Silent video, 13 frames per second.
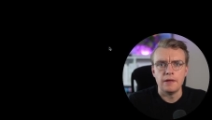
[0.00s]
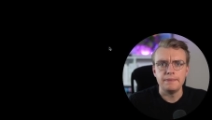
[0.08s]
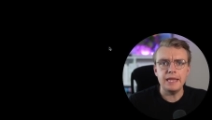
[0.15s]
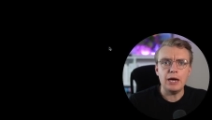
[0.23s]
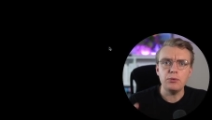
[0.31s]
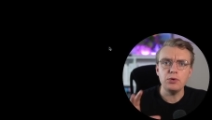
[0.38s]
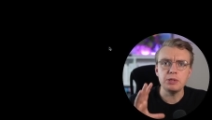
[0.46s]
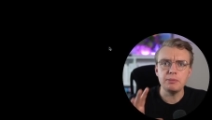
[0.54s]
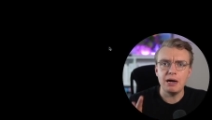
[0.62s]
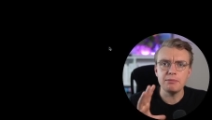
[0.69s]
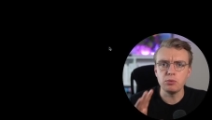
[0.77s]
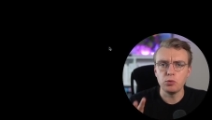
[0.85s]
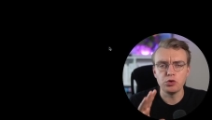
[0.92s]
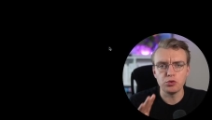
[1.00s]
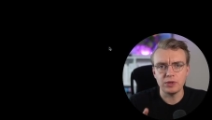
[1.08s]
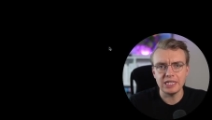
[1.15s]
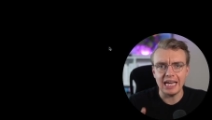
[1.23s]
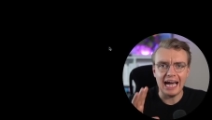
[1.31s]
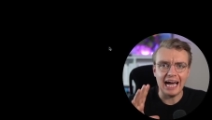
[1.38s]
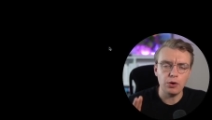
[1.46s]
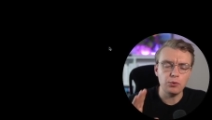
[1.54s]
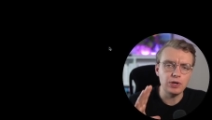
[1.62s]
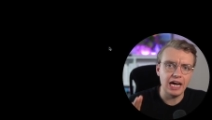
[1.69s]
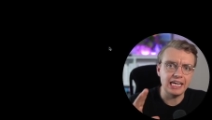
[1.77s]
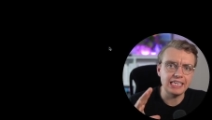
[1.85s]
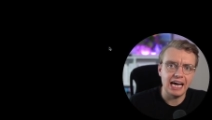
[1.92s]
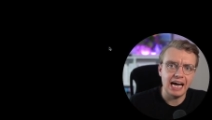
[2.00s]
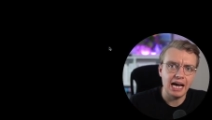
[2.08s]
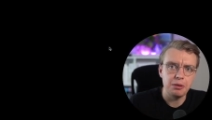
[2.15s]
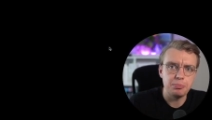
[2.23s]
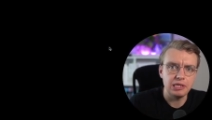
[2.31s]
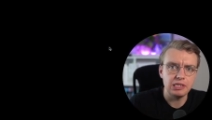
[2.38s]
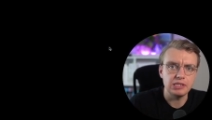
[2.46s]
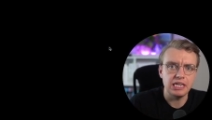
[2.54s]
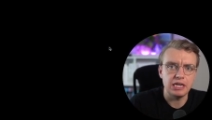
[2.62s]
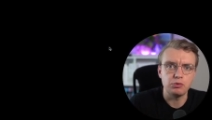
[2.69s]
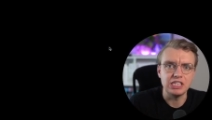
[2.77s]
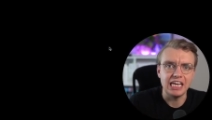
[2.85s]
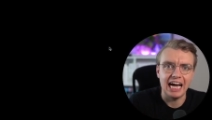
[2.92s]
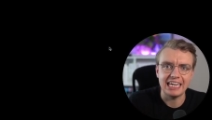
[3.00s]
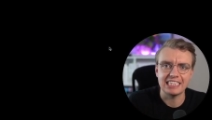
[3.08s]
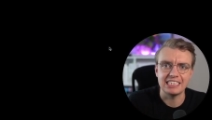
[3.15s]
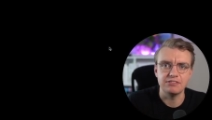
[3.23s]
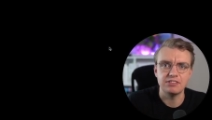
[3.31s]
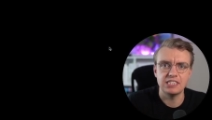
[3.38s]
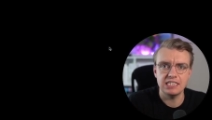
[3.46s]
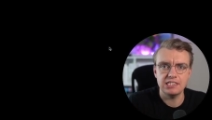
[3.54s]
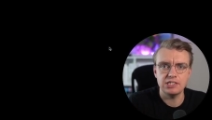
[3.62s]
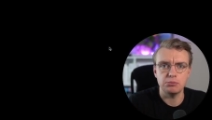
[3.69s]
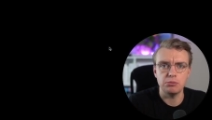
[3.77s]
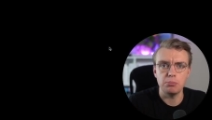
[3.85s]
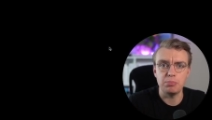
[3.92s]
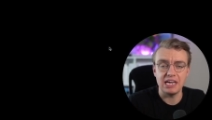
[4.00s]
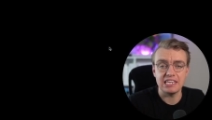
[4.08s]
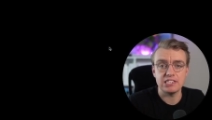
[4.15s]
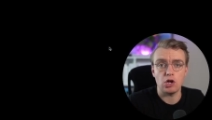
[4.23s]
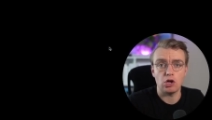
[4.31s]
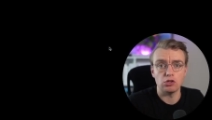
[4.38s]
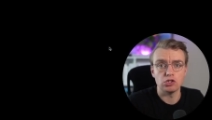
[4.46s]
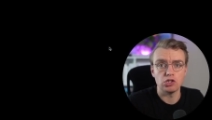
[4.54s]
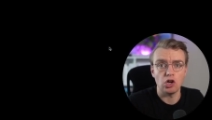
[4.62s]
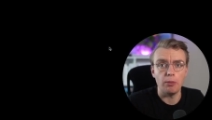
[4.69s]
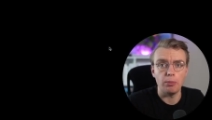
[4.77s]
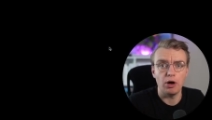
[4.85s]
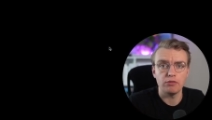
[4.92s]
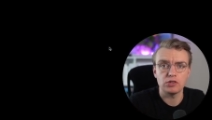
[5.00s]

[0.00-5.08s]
Now, you might be wondering, how can I build a reactive system based on top of